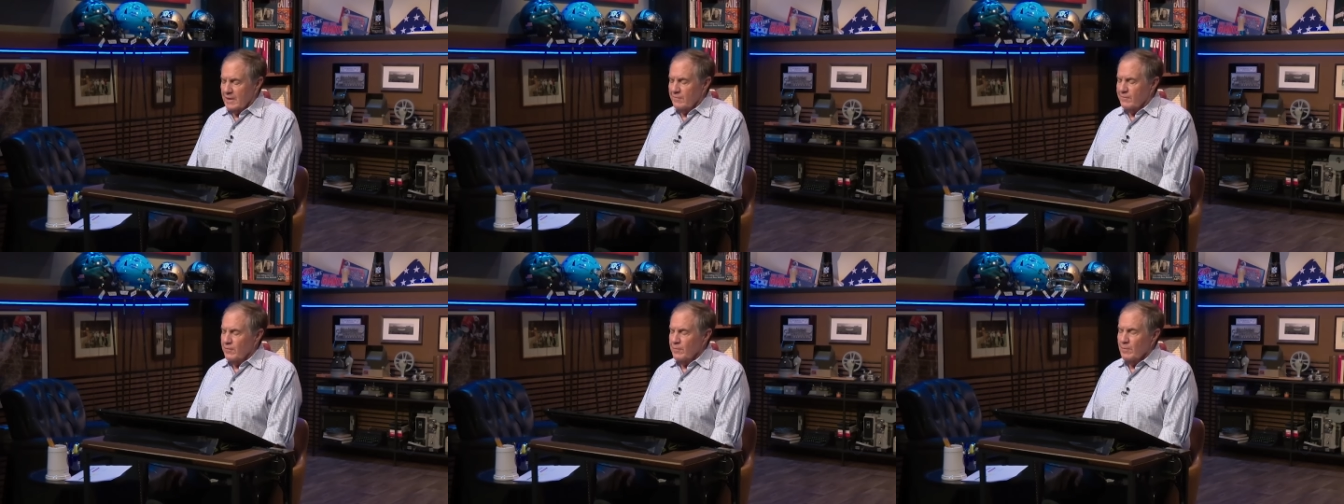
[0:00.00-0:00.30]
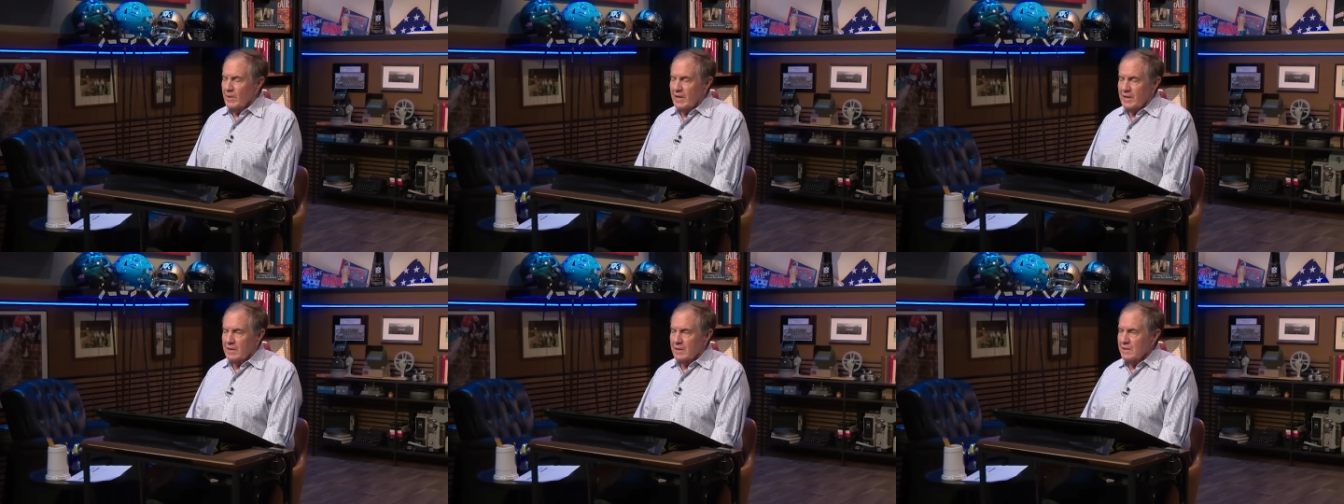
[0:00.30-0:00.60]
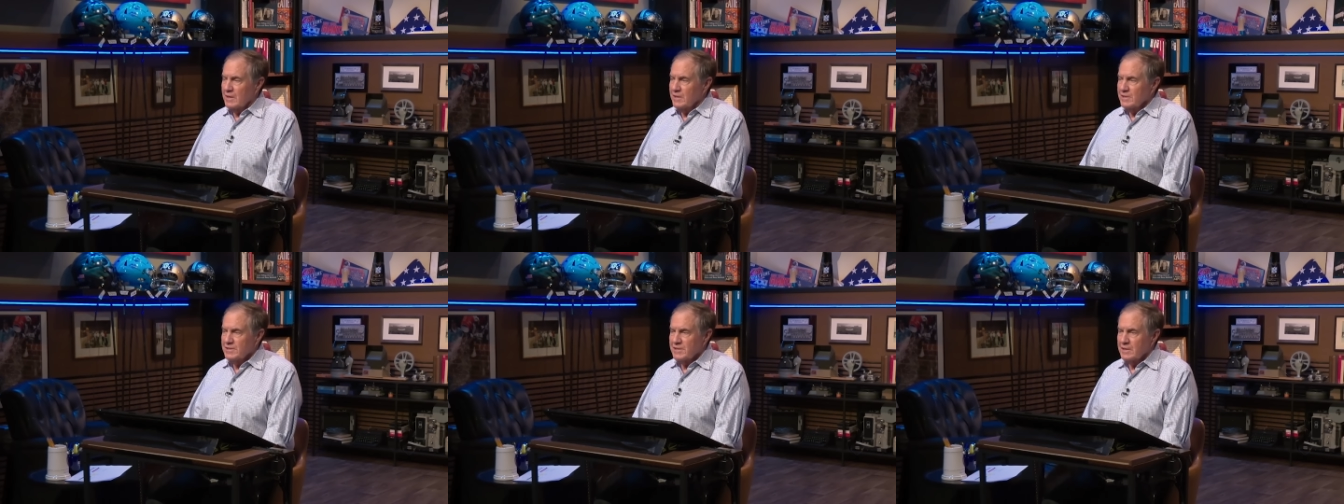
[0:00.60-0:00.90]
If you make
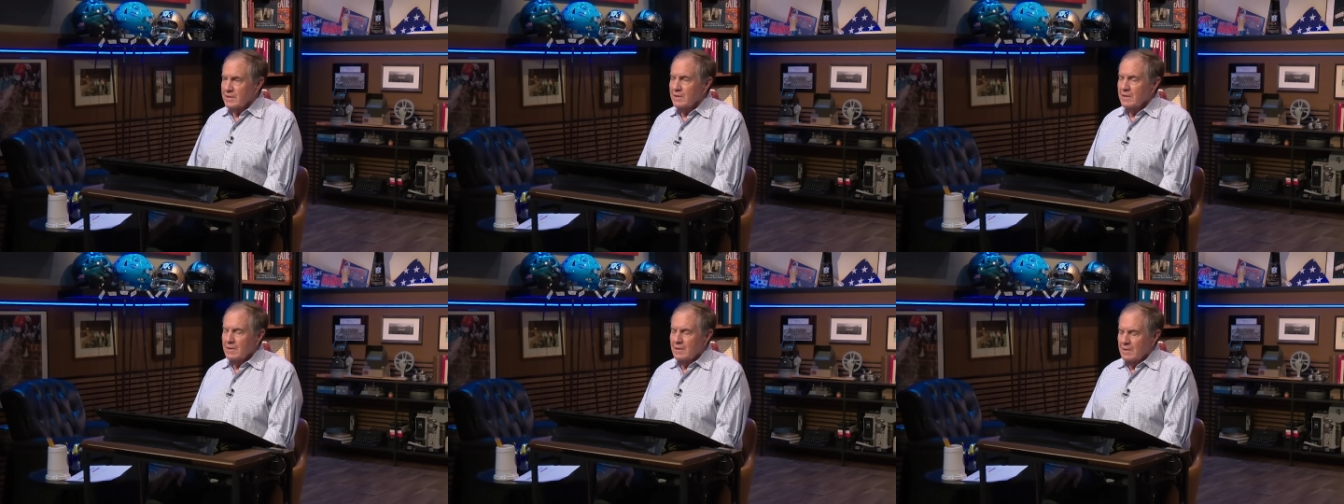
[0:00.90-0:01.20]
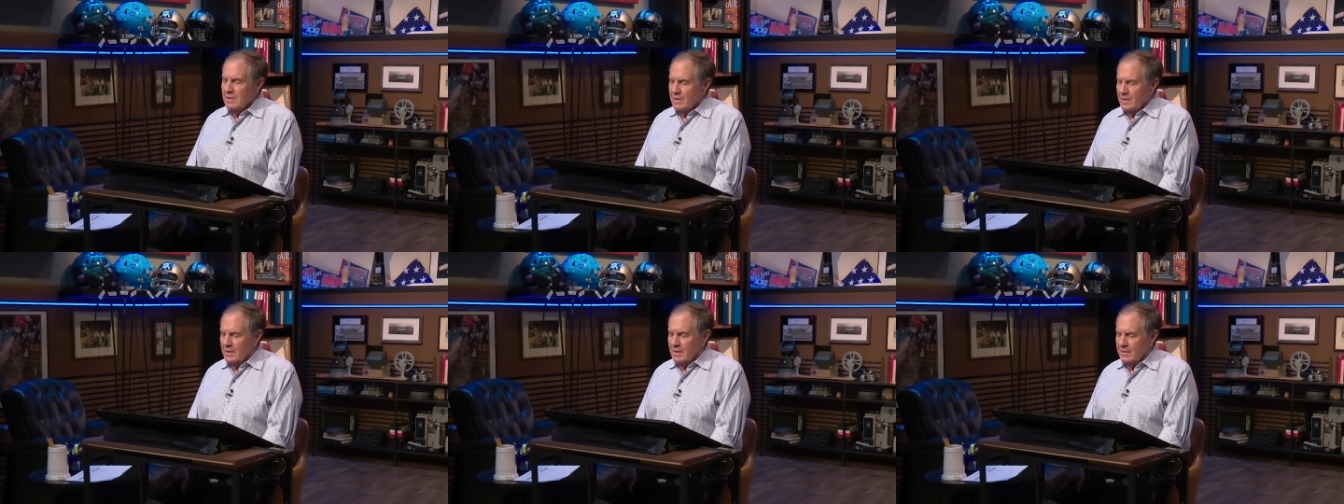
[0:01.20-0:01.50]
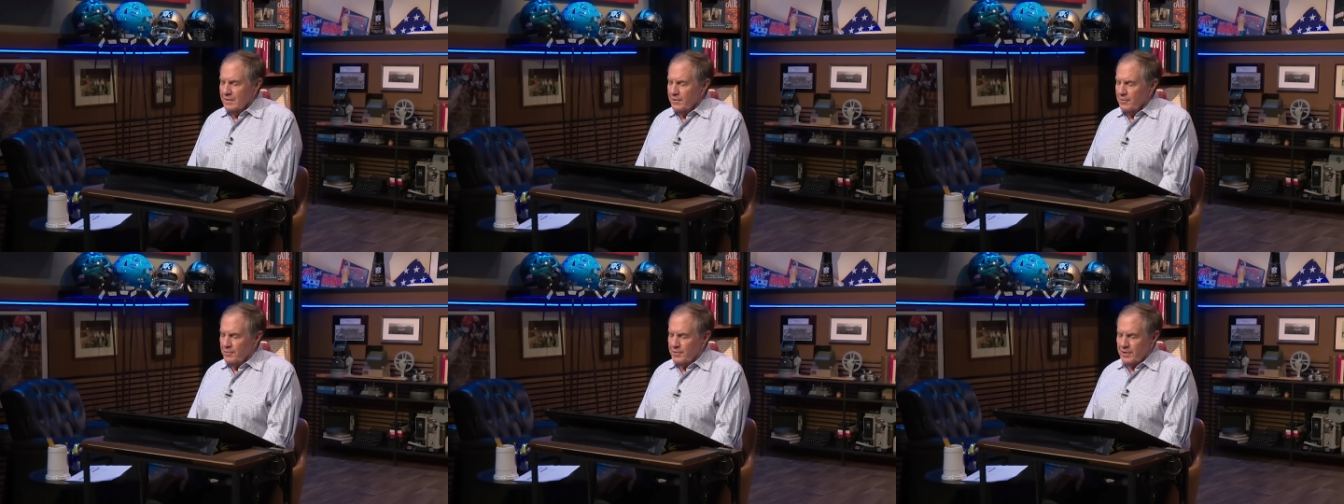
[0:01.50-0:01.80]
it easy,
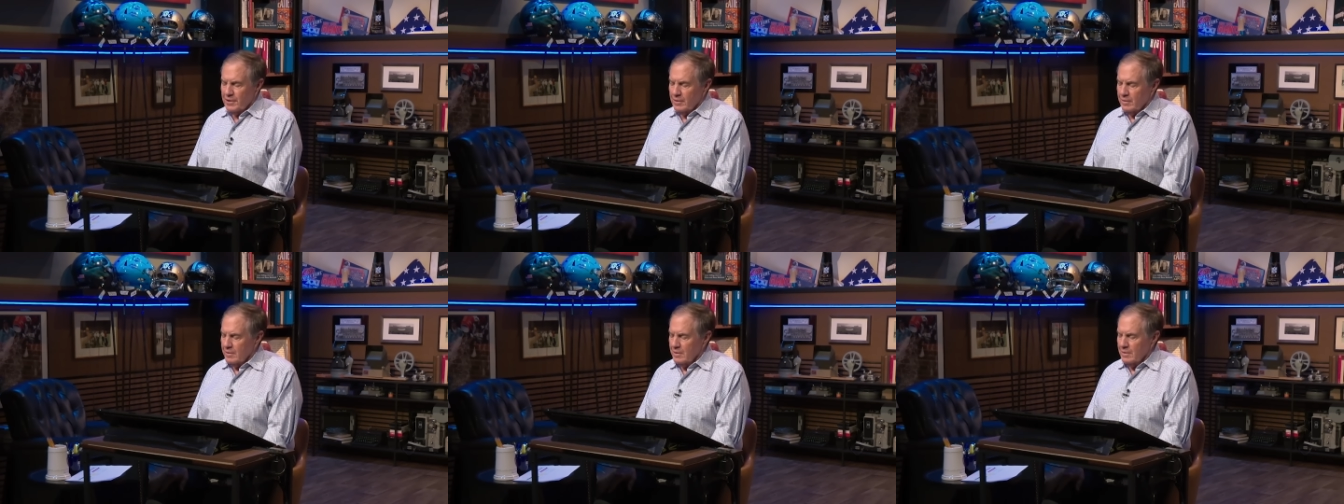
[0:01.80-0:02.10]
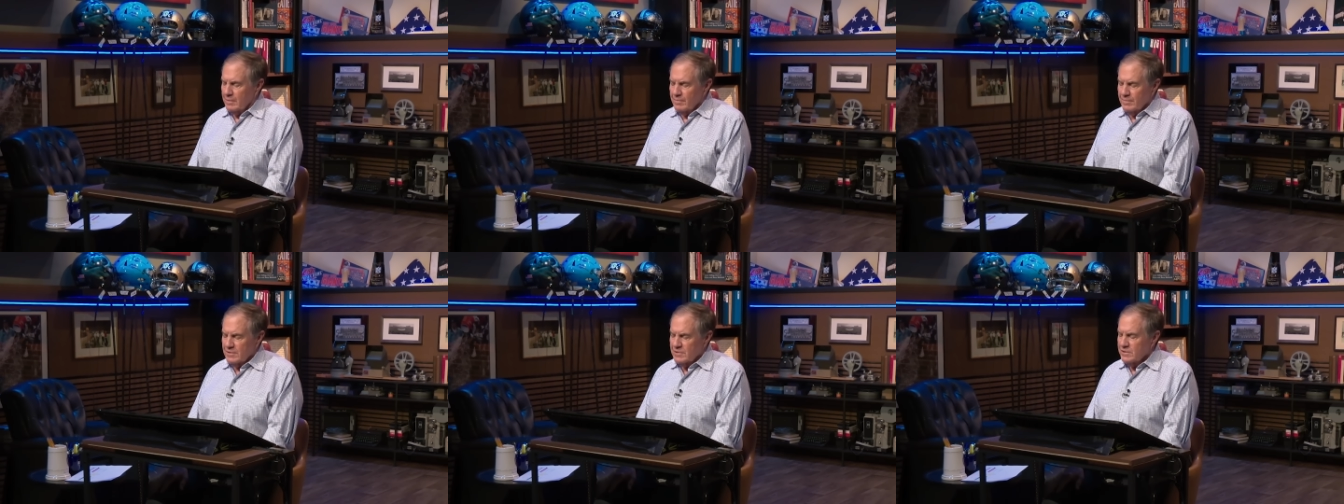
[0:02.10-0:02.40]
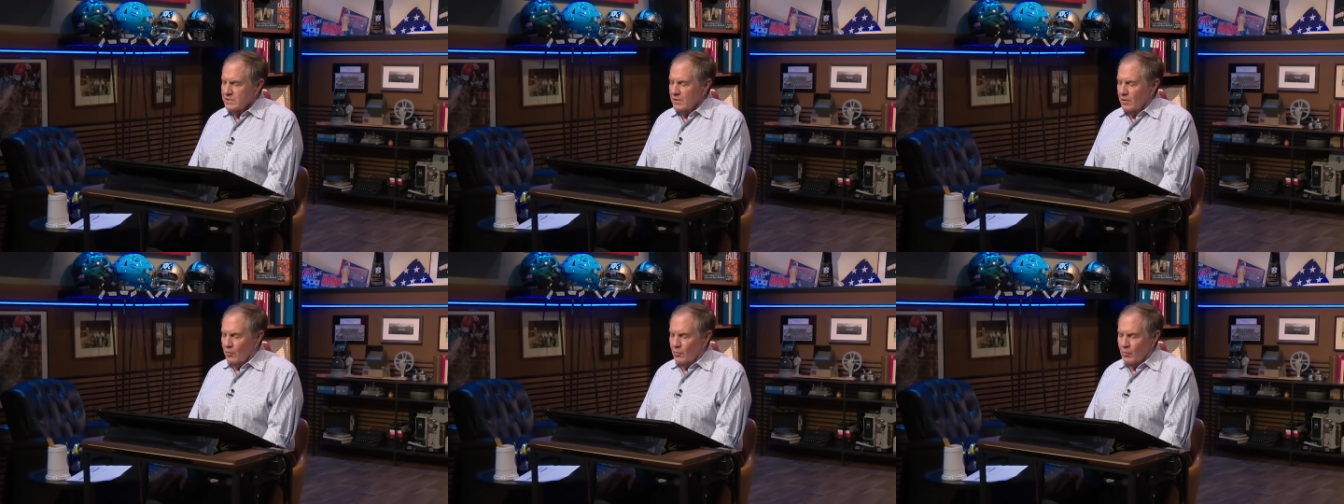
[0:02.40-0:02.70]
he'll kill you.
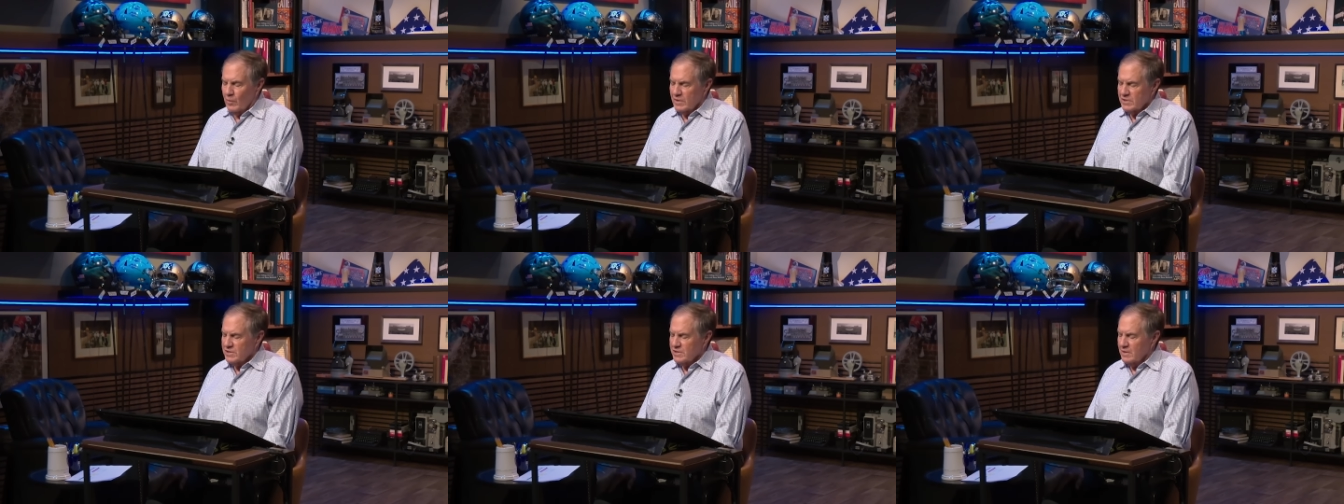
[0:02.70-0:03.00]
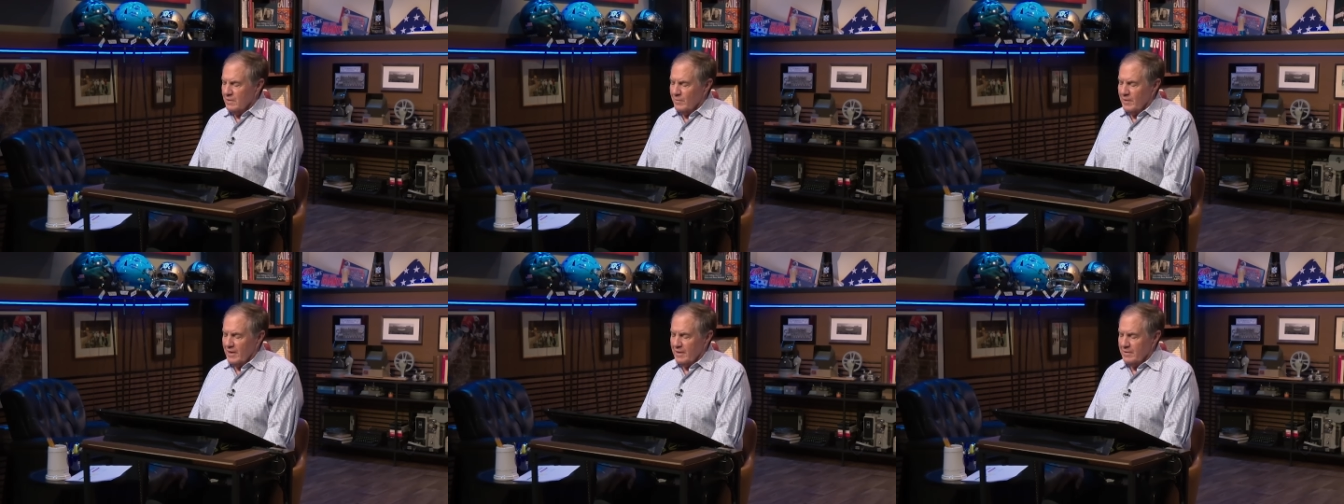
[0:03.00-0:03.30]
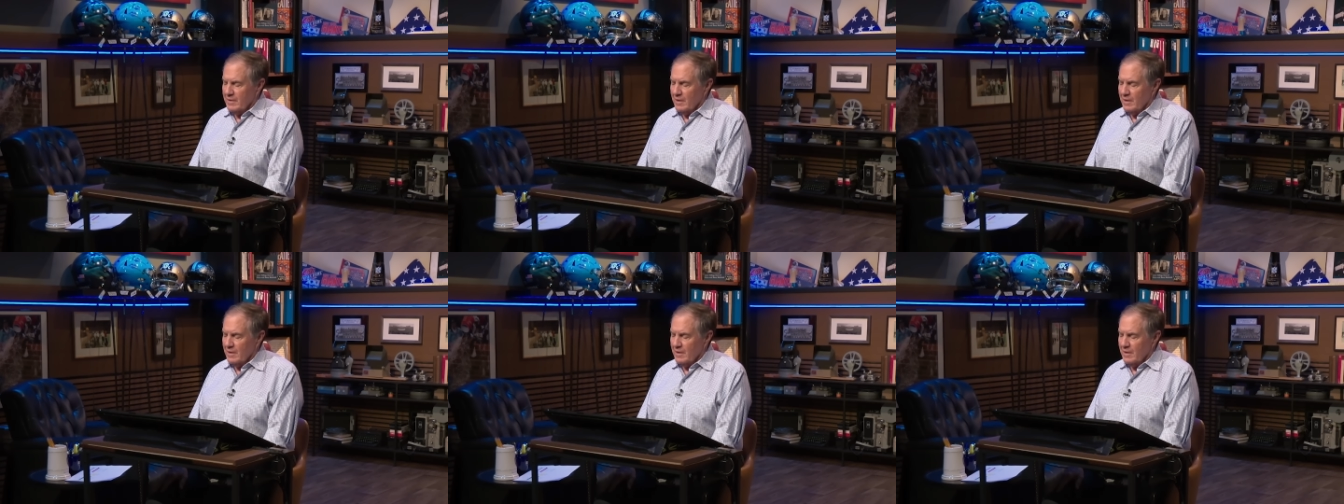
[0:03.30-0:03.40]
There's no question about